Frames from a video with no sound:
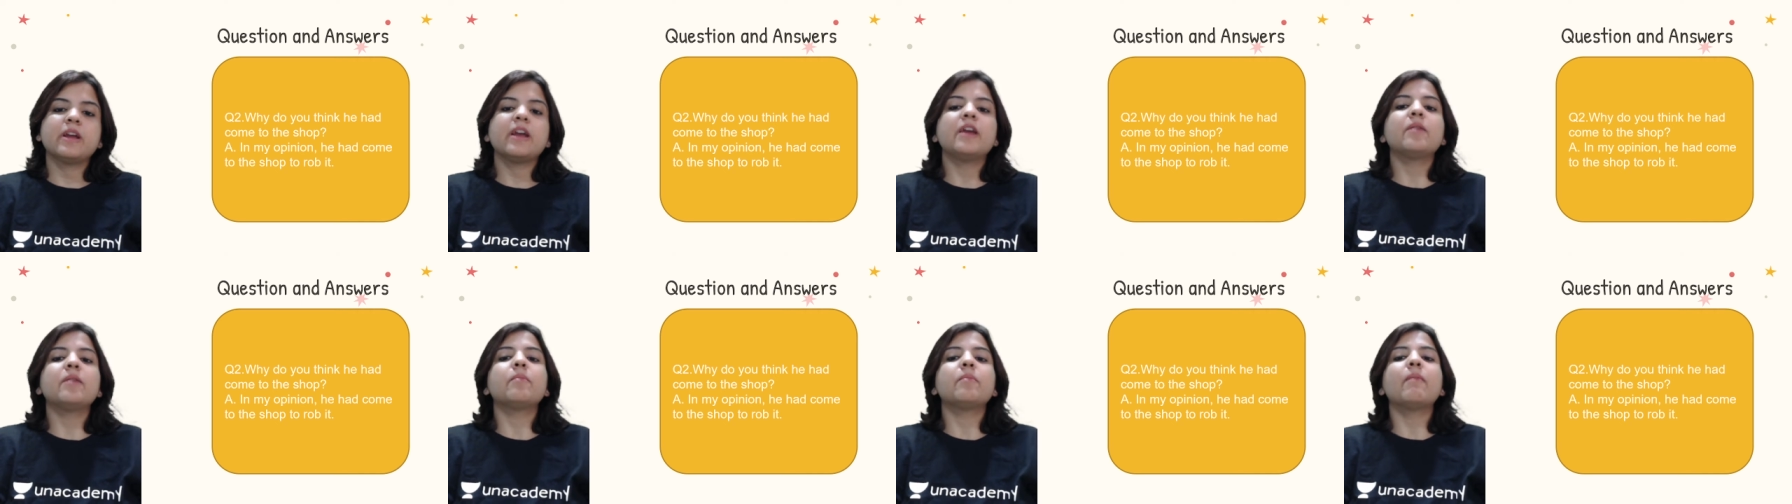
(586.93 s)

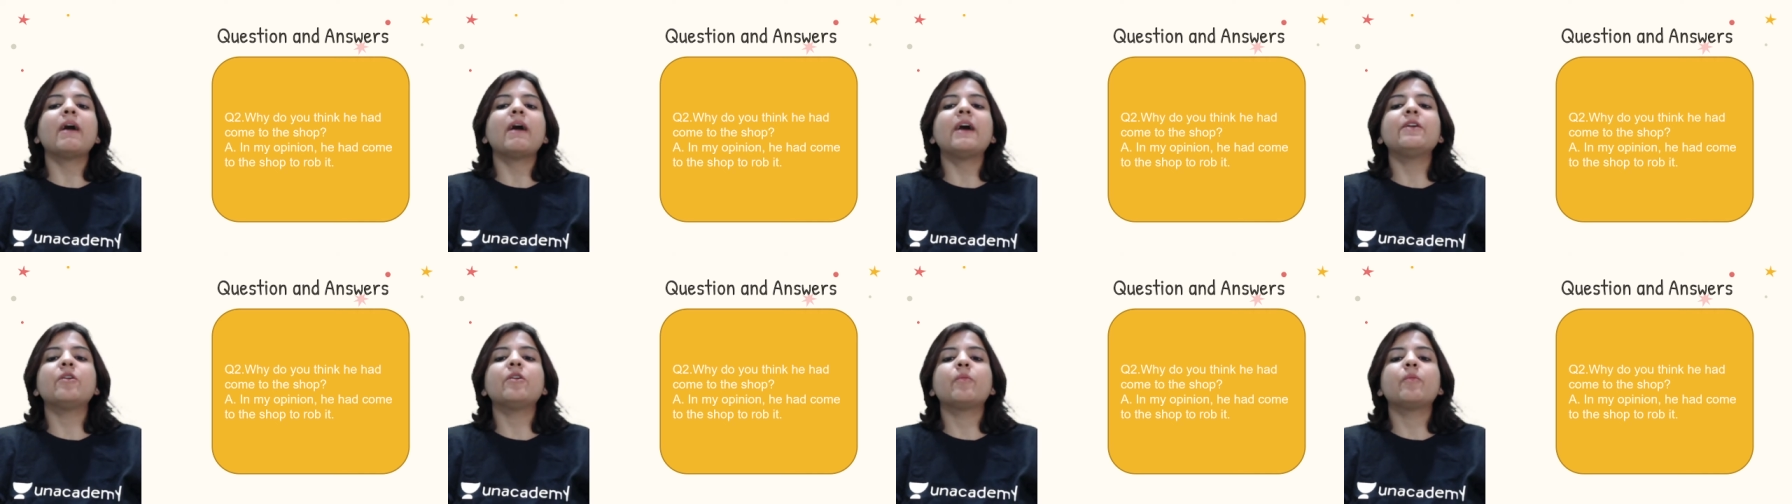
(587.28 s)
In
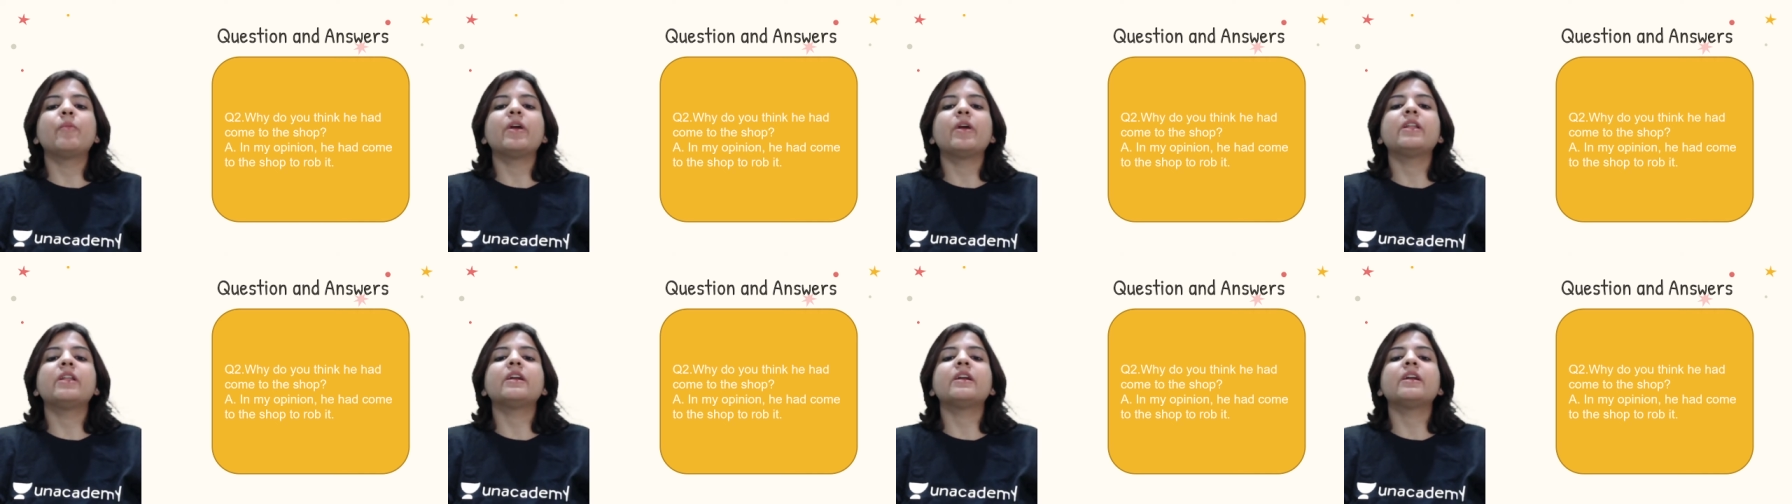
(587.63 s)
my
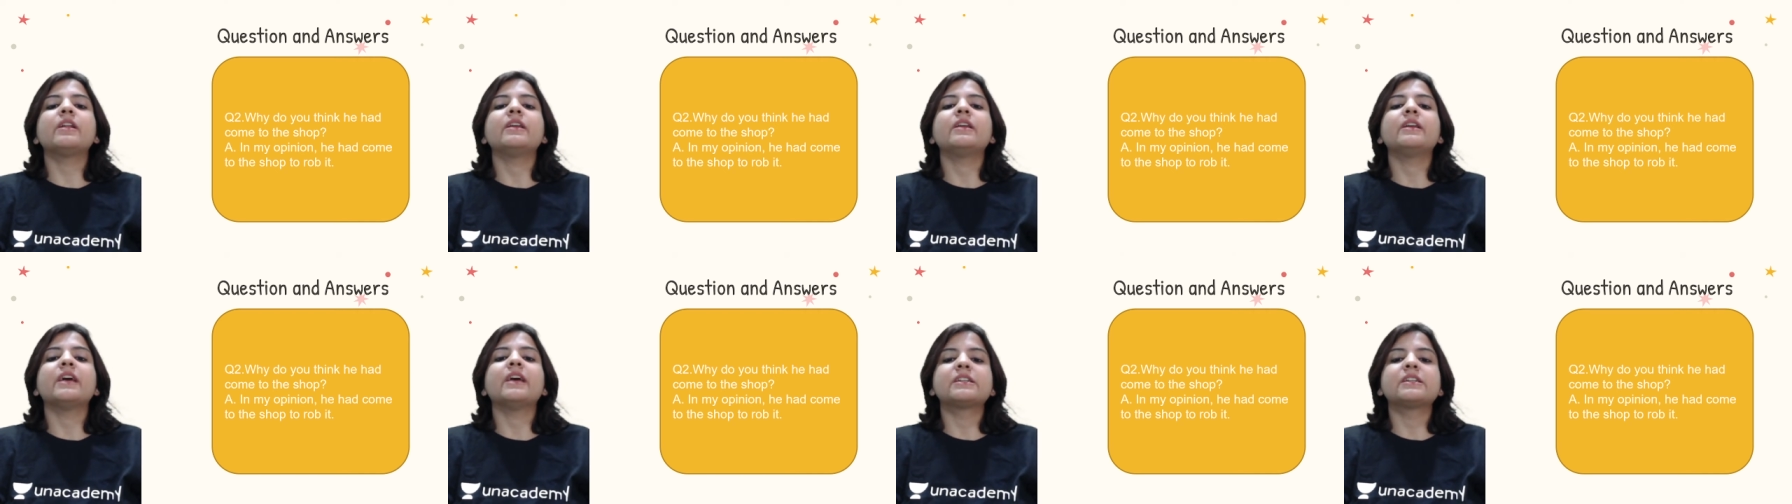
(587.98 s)
opinion,
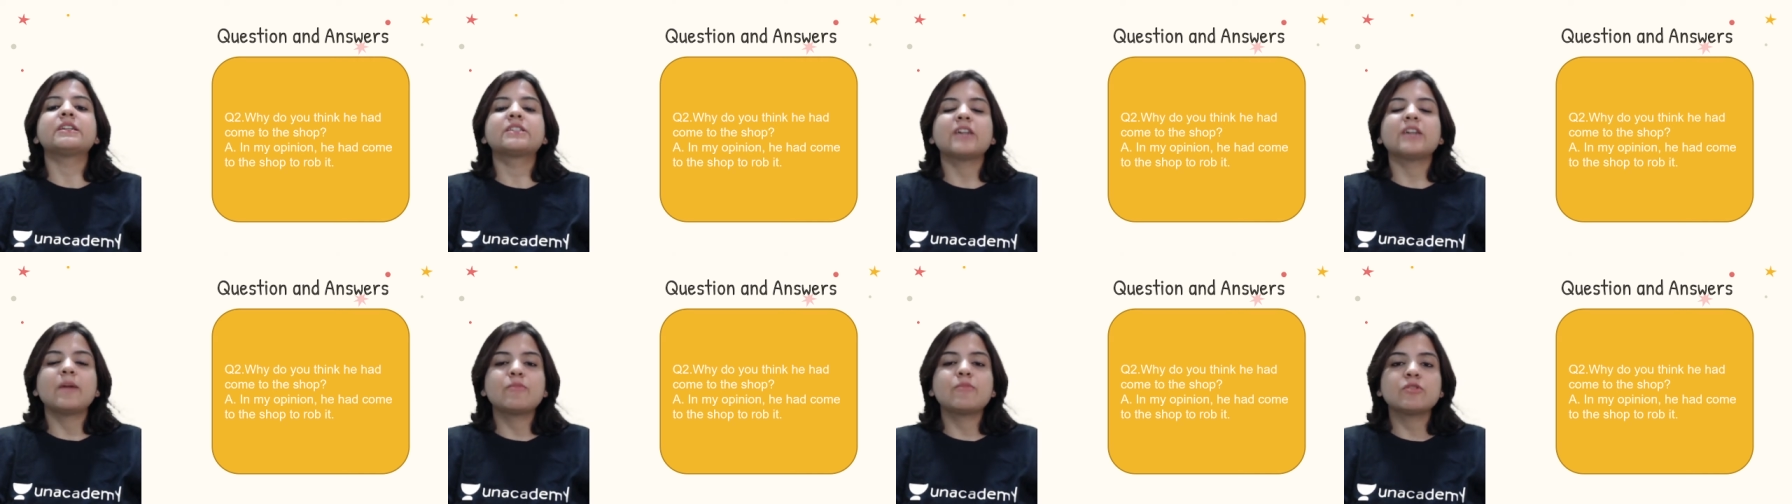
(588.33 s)
he had
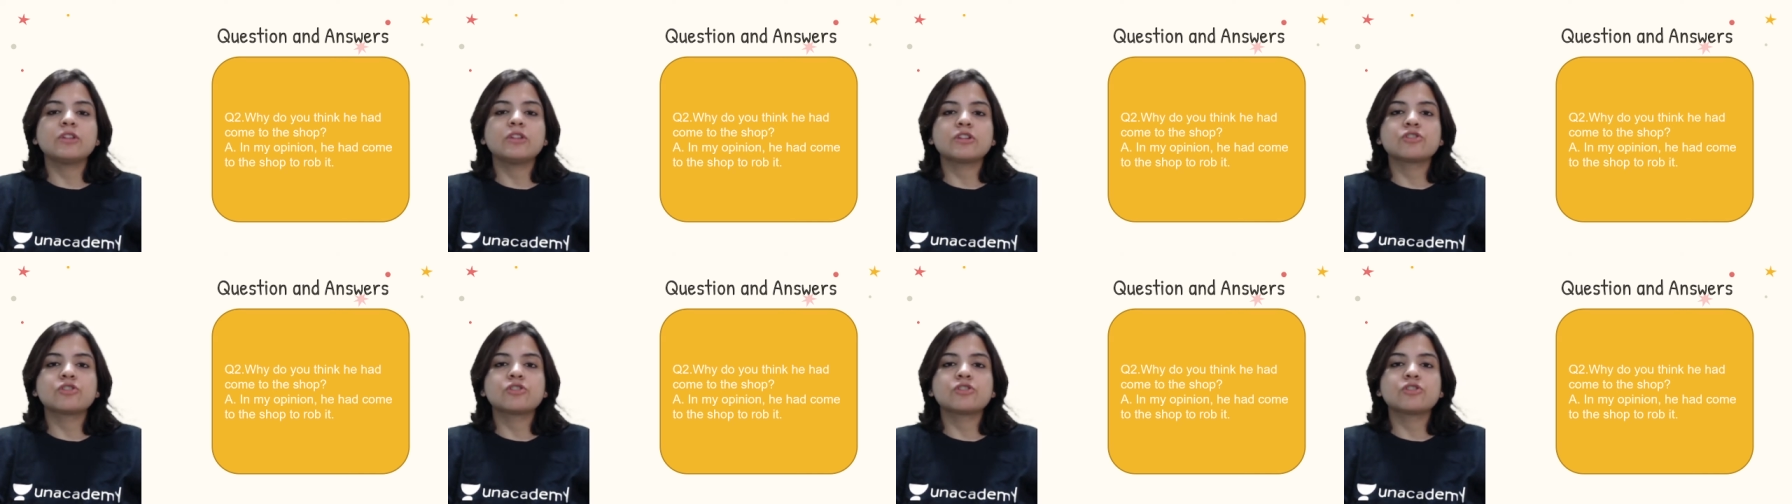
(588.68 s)
come to the